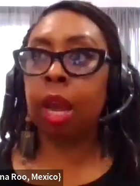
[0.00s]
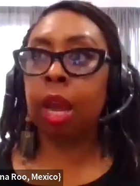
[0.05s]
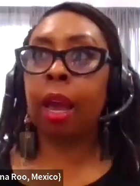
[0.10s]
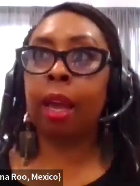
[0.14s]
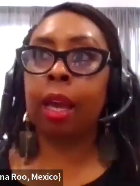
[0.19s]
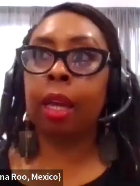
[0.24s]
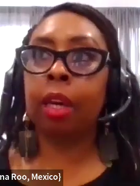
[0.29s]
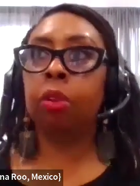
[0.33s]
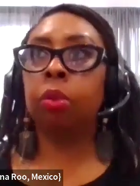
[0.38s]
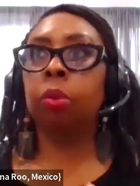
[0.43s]

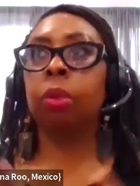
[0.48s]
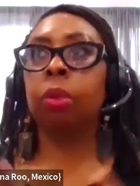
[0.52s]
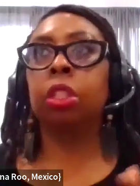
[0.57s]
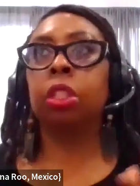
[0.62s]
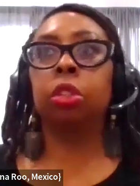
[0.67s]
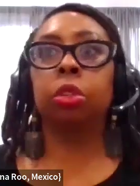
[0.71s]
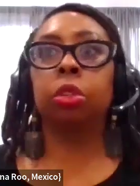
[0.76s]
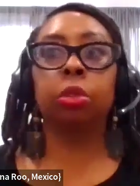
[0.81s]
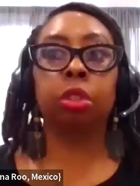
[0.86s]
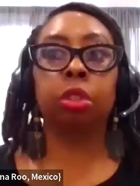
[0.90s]
shy, I don't
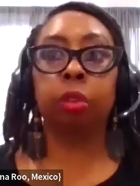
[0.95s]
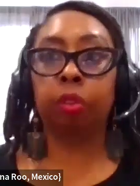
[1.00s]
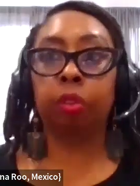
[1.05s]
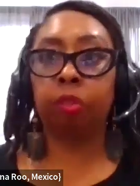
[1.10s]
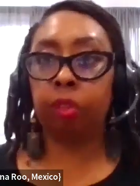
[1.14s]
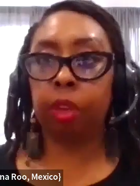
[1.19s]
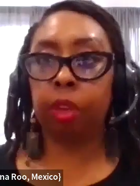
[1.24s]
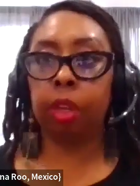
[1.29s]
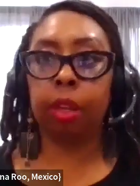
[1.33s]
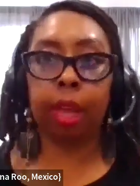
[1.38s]
want you to
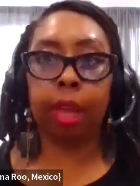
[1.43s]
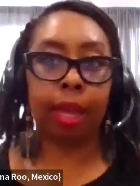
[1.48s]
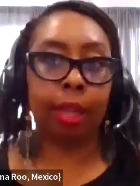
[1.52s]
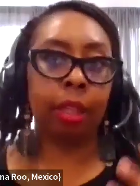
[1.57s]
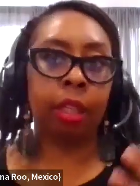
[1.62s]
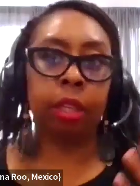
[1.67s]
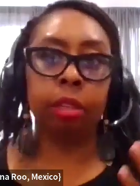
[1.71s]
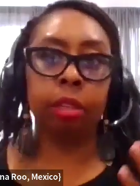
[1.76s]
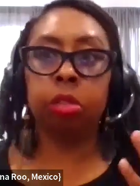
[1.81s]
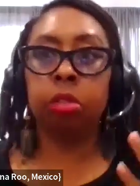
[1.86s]
feel
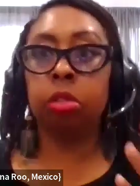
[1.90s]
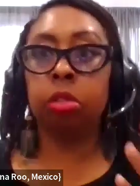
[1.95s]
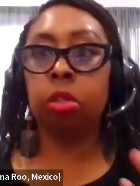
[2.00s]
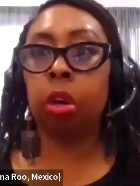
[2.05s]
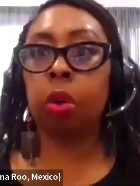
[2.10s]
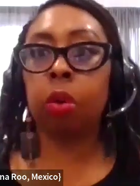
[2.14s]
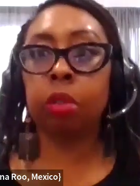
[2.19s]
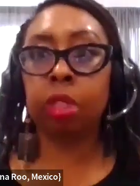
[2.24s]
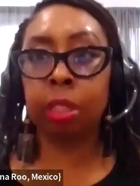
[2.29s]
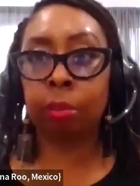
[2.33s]
like there's
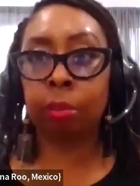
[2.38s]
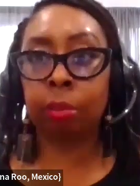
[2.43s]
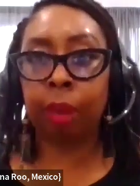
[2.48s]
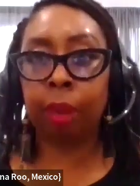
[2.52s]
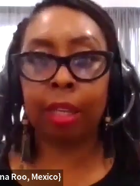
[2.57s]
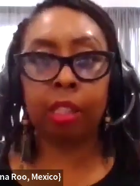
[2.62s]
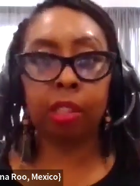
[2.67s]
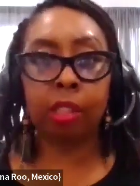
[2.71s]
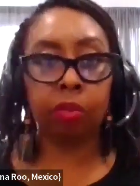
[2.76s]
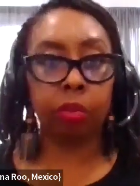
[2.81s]
no
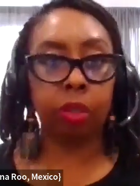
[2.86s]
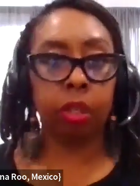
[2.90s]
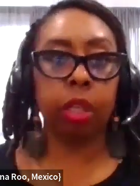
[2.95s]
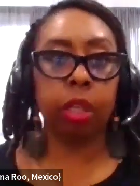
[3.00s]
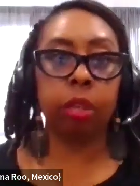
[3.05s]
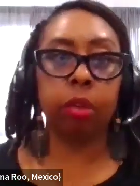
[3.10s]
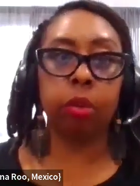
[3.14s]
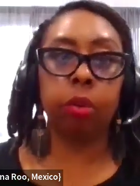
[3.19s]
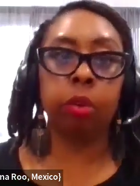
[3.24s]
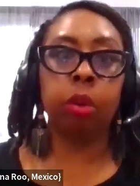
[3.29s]
space for
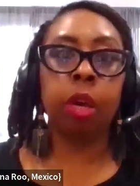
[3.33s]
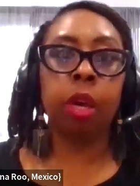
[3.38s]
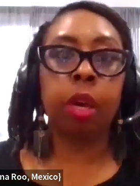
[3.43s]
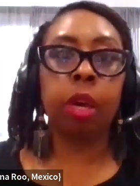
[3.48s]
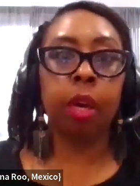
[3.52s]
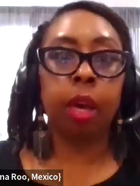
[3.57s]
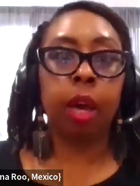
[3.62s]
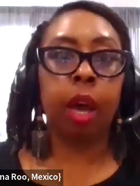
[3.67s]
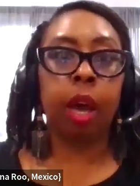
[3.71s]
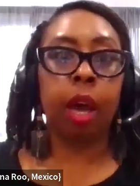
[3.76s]
you
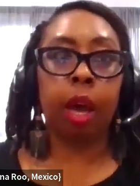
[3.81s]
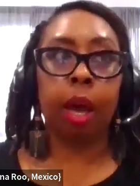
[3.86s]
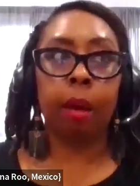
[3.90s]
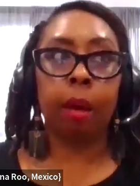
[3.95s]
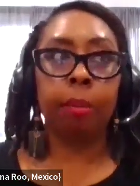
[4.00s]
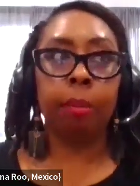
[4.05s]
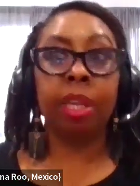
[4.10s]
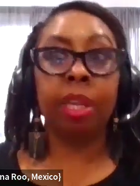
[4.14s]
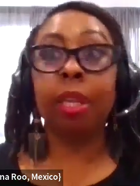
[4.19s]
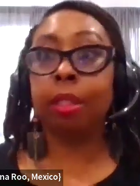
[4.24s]

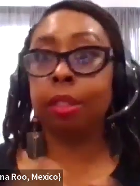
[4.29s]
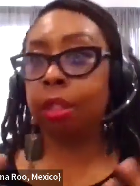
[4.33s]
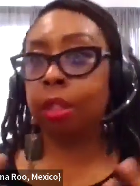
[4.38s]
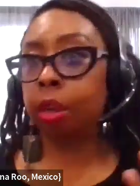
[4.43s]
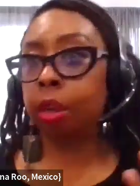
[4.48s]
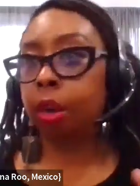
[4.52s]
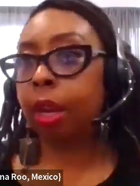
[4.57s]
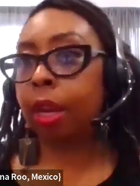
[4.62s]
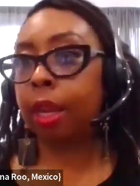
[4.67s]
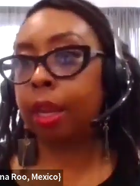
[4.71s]
because
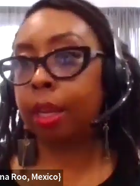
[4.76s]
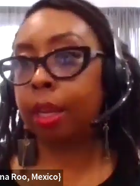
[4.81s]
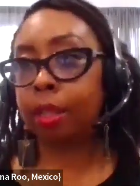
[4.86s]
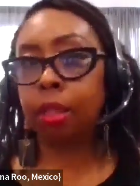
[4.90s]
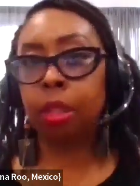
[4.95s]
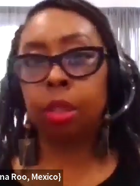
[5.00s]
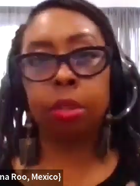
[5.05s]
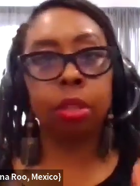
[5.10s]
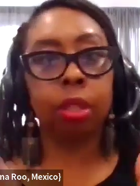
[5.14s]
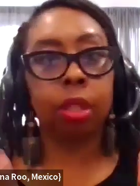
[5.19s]

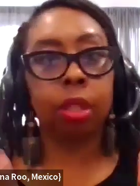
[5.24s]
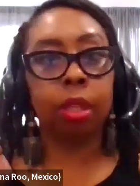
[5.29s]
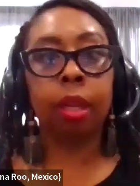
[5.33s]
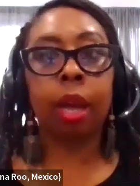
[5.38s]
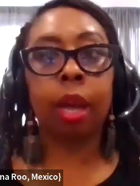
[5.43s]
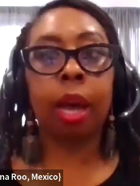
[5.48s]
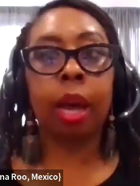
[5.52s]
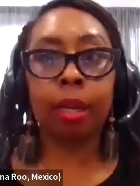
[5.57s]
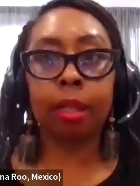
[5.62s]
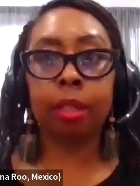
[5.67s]
there's a
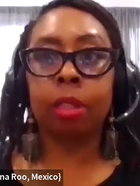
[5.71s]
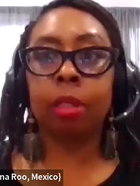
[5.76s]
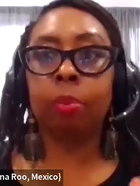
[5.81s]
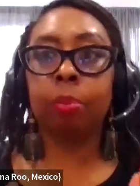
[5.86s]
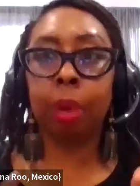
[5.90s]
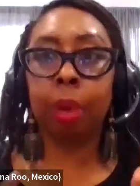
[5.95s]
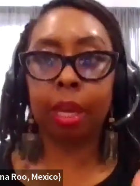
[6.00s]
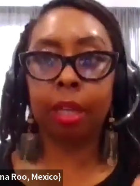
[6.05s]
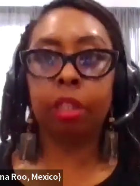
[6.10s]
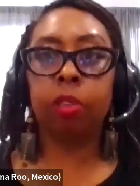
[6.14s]
lot of
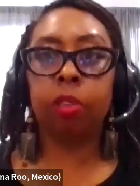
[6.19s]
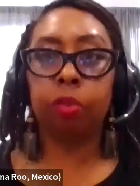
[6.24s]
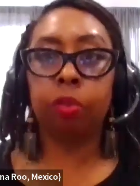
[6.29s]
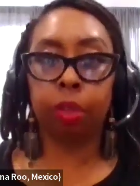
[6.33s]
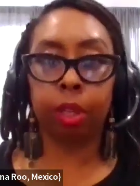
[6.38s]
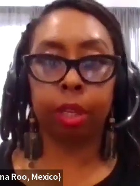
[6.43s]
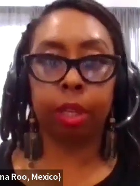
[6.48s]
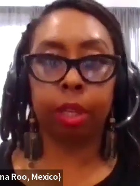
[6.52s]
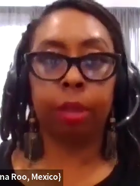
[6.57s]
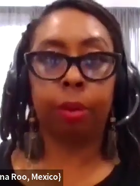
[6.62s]
space
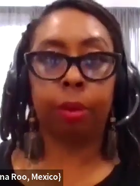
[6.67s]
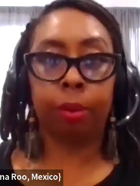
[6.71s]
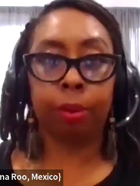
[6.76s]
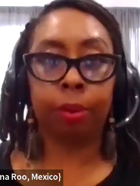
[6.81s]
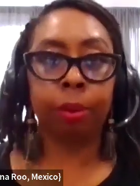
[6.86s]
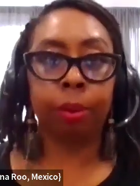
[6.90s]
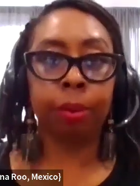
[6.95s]
for you.